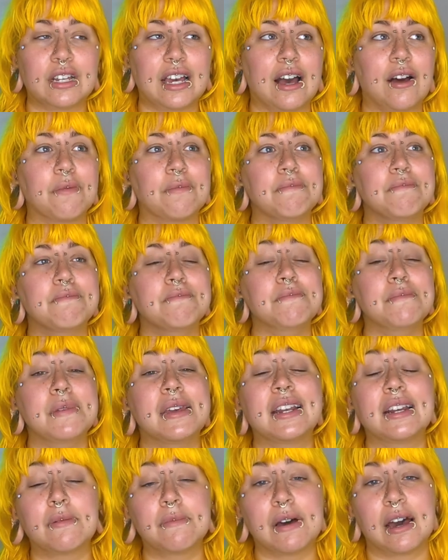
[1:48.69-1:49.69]
help
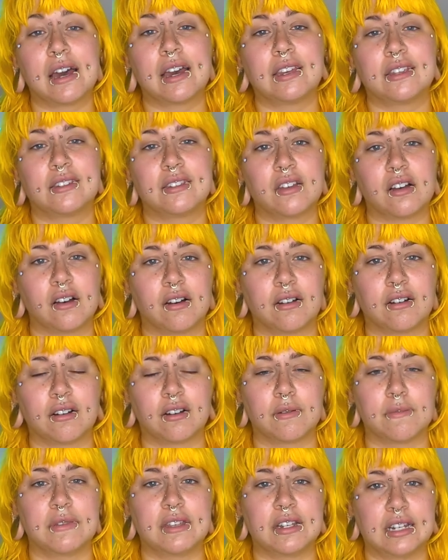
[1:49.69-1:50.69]
minimize the
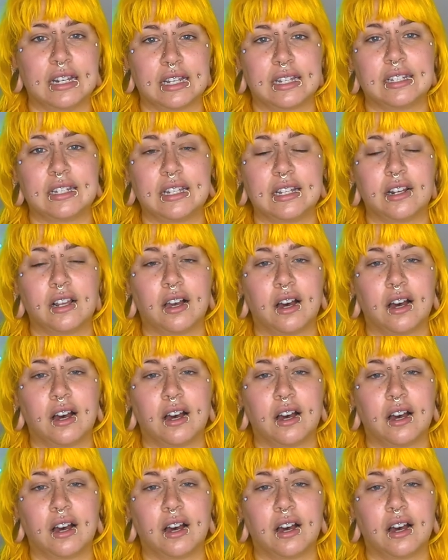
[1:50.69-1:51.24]
harm that nicotine